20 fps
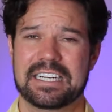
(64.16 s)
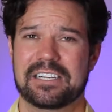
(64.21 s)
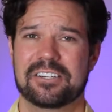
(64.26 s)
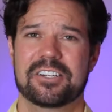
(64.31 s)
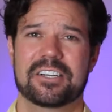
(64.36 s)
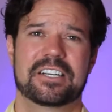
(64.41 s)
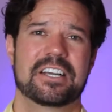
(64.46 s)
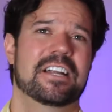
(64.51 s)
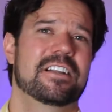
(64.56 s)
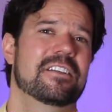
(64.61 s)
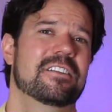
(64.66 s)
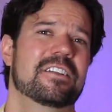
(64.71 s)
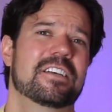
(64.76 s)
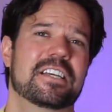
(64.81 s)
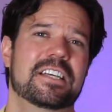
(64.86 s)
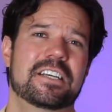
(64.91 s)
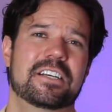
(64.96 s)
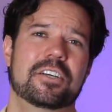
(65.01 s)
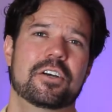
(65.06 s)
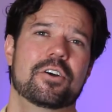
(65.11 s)
can click on a
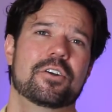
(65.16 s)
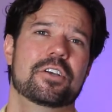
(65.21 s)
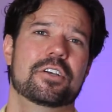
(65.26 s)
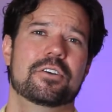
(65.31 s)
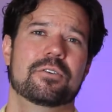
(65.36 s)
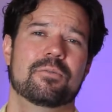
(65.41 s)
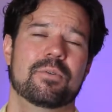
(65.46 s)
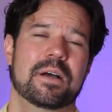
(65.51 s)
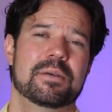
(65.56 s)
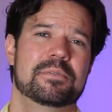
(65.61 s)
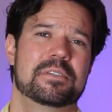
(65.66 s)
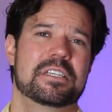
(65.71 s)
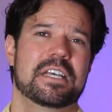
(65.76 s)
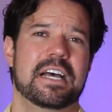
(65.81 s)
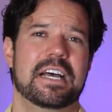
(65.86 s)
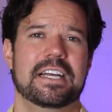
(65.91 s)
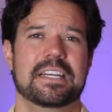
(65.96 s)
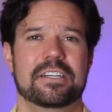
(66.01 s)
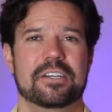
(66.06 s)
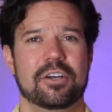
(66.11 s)
link, go to your
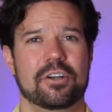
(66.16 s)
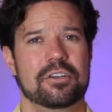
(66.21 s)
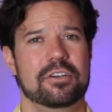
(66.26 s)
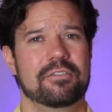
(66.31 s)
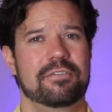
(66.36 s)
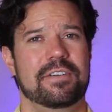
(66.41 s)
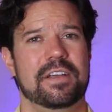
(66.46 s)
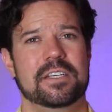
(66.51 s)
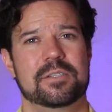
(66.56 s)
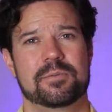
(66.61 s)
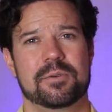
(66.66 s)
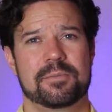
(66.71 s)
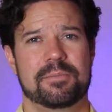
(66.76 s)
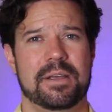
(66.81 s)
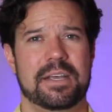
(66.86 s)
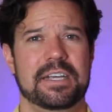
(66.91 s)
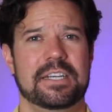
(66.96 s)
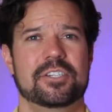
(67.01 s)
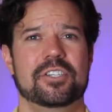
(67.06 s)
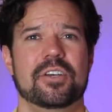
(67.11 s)
website, go to your Facebook
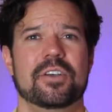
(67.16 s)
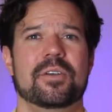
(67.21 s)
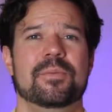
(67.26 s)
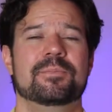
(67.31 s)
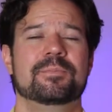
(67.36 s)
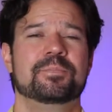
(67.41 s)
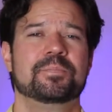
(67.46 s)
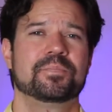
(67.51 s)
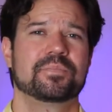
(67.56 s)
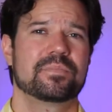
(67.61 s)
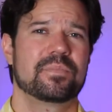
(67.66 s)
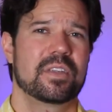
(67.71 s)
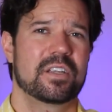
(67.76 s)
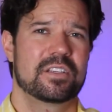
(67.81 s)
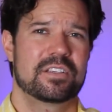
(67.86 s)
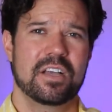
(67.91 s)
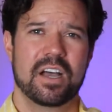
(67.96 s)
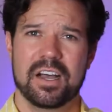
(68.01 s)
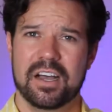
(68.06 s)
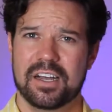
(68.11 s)
page.
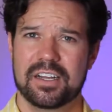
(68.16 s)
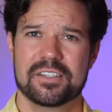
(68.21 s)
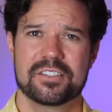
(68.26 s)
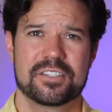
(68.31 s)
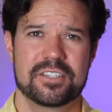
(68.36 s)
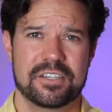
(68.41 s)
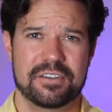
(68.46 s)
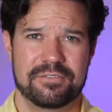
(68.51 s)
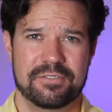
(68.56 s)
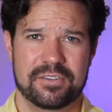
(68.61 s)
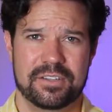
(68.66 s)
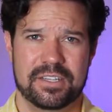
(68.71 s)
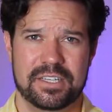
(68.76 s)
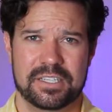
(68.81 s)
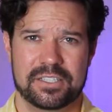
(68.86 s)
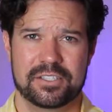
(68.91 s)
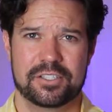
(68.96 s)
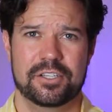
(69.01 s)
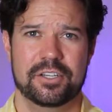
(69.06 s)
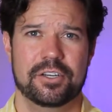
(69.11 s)
Tons of different
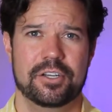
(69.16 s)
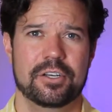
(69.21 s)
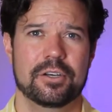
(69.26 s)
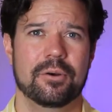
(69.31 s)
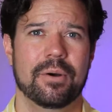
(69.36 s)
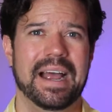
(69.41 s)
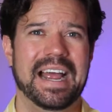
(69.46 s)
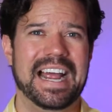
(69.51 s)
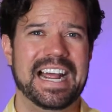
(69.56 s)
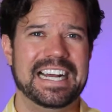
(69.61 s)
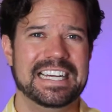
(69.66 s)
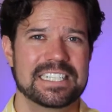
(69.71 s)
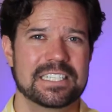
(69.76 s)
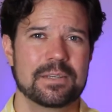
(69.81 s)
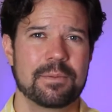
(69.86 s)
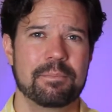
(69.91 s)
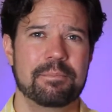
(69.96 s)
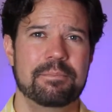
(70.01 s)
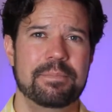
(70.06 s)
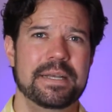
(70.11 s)
things to do. As
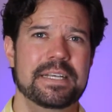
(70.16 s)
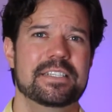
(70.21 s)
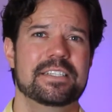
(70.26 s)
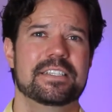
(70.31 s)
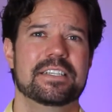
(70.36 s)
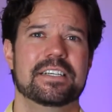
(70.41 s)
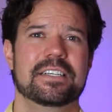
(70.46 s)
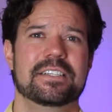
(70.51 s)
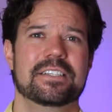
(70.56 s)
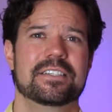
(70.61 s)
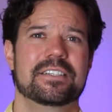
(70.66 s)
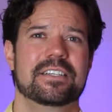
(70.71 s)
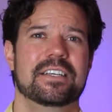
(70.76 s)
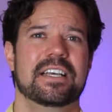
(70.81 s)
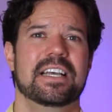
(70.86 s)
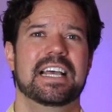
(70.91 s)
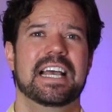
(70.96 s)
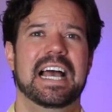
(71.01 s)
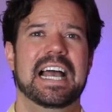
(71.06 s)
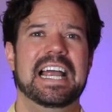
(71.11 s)
a business,
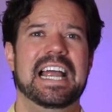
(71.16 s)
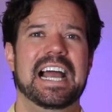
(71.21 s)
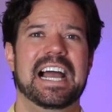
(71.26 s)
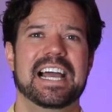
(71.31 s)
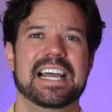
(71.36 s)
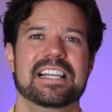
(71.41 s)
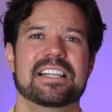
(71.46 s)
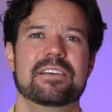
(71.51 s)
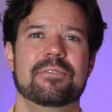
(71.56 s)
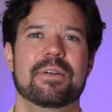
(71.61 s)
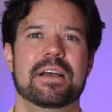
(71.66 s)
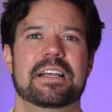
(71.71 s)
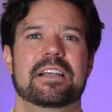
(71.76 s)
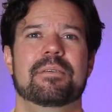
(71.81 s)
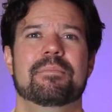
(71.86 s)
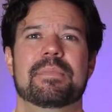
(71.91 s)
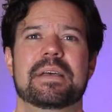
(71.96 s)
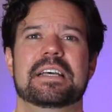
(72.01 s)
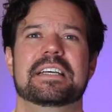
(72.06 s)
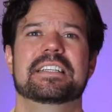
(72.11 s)
I highly
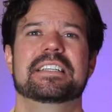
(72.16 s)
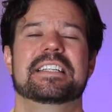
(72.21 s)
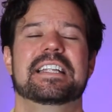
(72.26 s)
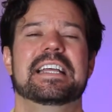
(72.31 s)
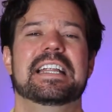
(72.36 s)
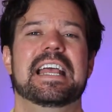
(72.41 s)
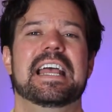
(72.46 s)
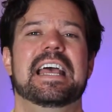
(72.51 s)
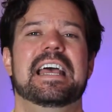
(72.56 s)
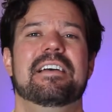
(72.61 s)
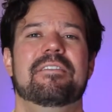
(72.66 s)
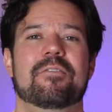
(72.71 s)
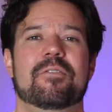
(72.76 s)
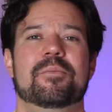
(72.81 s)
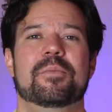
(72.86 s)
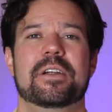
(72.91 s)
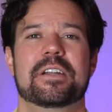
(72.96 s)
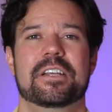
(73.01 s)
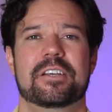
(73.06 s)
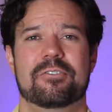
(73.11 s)
recommend that
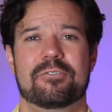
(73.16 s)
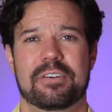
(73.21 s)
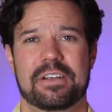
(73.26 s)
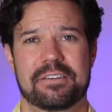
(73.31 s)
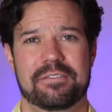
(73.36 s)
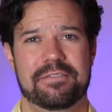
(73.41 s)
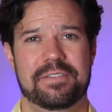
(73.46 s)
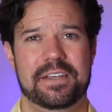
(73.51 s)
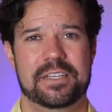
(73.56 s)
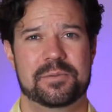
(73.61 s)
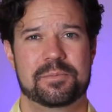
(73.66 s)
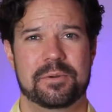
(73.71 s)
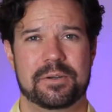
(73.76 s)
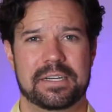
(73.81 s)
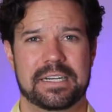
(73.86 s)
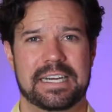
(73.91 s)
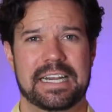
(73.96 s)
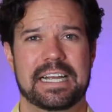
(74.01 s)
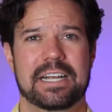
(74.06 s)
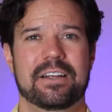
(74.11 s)
everybody create a Facebook
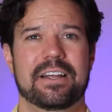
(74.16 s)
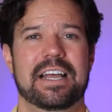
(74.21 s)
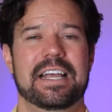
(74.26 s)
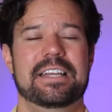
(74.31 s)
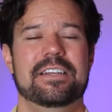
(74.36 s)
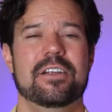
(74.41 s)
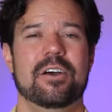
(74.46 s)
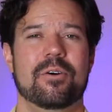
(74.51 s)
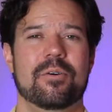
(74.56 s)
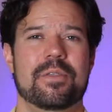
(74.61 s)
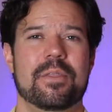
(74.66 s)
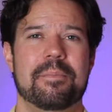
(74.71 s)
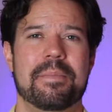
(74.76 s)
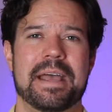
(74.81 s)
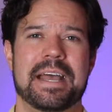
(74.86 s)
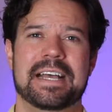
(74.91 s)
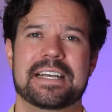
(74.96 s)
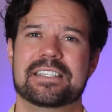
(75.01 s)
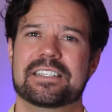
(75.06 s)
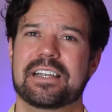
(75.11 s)
account. I know in the
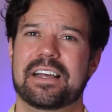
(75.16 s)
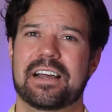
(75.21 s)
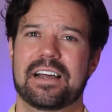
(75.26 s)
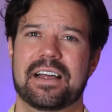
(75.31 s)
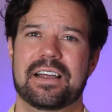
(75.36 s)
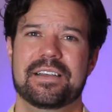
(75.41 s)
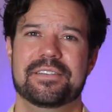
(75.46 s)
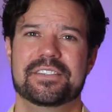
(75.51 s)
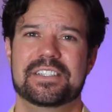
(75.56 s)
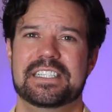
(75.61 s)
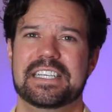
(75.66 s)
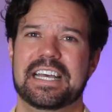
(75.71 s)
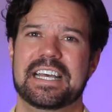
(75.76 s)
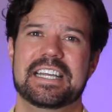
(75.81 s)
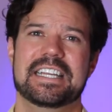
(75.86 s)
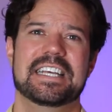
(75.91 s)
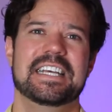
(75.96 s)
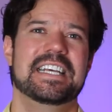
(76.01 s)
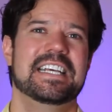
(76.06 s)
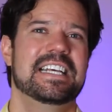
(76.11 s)
past I have
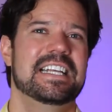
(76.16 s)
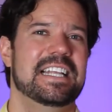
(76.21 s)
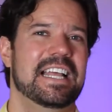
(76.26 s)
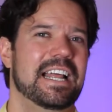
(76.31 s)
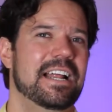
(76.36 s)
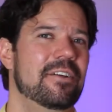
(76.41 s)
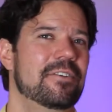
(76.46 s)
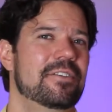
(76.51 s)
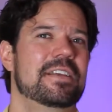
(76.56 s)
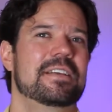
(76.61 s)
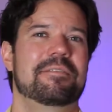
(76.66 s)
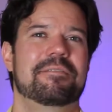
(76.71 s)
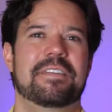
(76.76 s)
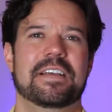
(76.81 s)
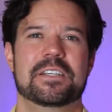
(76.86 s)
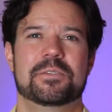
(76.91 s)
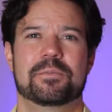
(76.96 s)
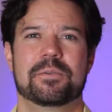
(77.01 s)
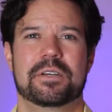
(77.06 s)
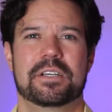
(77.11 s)
said that I don't think
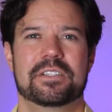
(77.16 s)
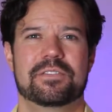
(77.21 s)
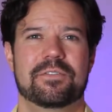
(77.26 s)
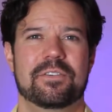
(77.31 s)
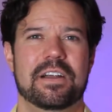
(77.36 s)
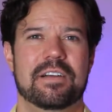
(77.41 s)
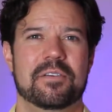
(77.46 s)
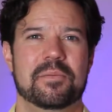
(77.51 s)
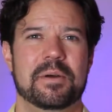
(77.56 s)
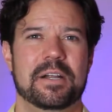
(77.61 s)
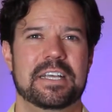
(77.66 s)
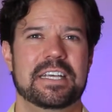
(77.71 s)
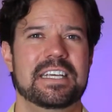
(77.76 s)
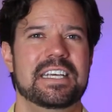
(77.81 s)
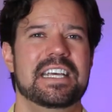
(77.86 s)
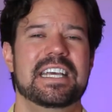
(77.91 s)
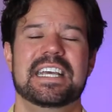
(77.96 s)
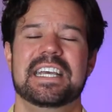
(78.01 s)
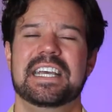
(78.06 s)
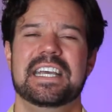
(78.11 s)
Facebook is for
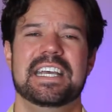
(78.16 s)
everybody.